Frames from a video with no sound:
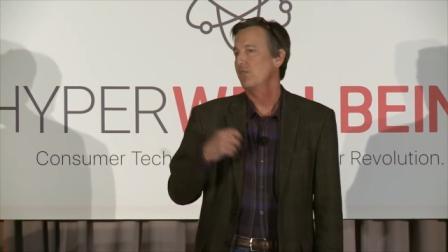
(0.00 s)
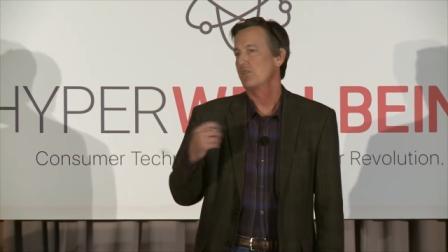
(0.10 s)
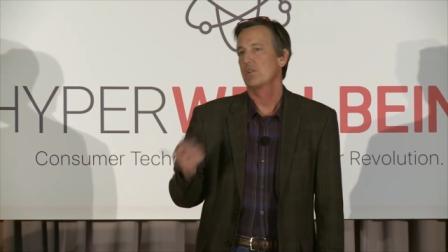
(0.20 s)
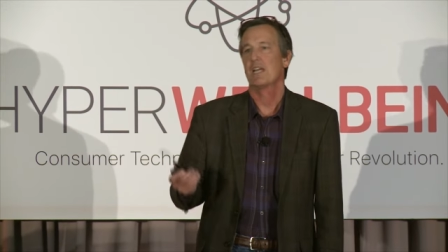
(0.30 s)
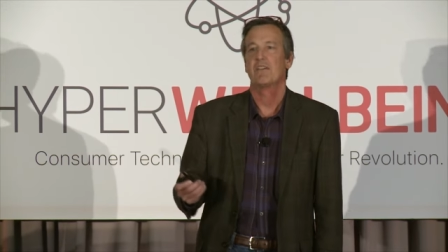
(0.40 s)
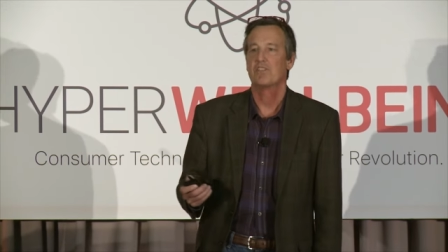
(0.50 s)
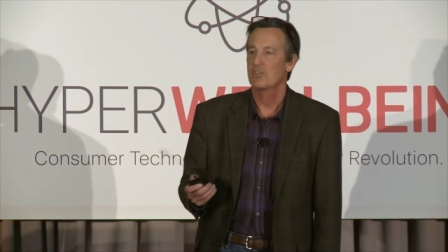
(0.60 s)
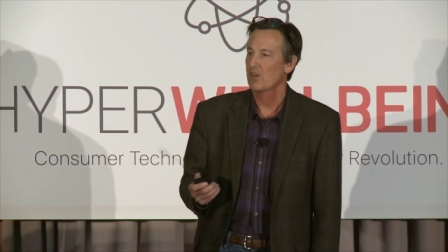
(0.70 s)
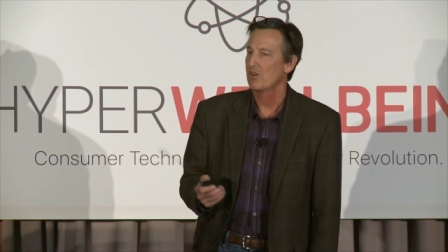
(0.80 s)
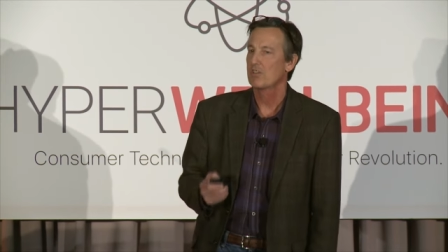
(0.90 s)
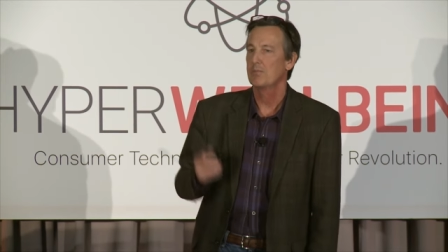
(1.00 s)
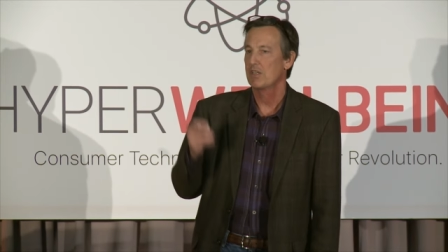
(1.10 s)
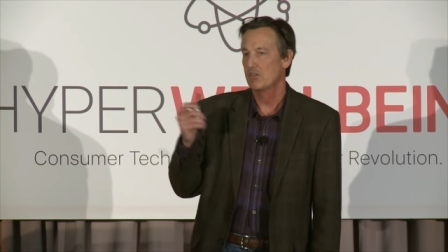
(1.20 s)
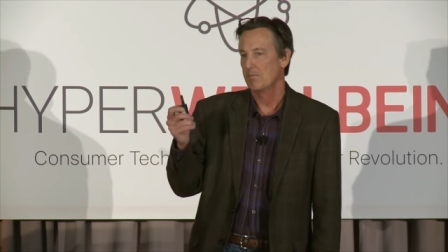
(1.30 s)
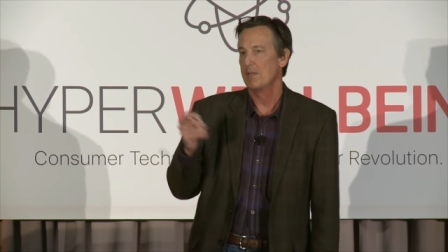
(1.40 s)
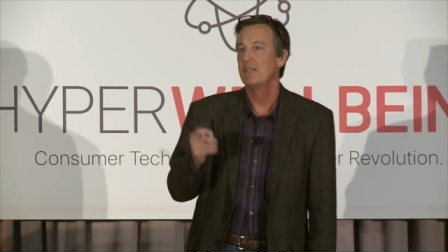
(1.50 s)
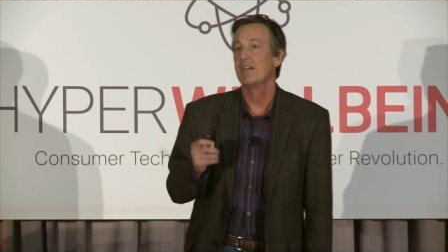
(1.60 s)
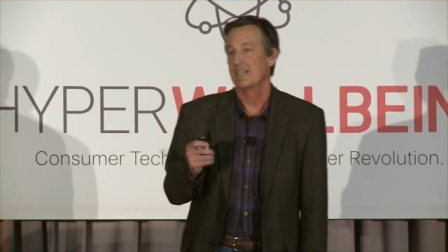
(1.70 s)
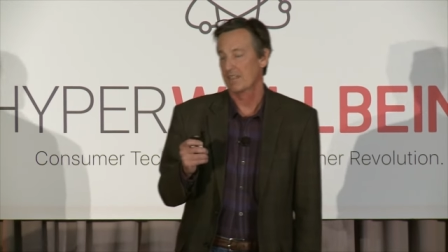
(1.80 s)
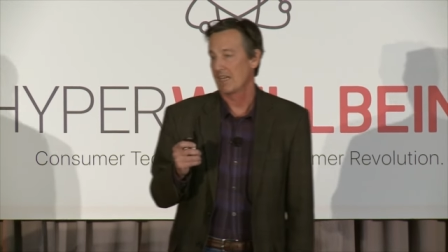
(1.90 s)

We shouldn't have to charge them. They should be like it.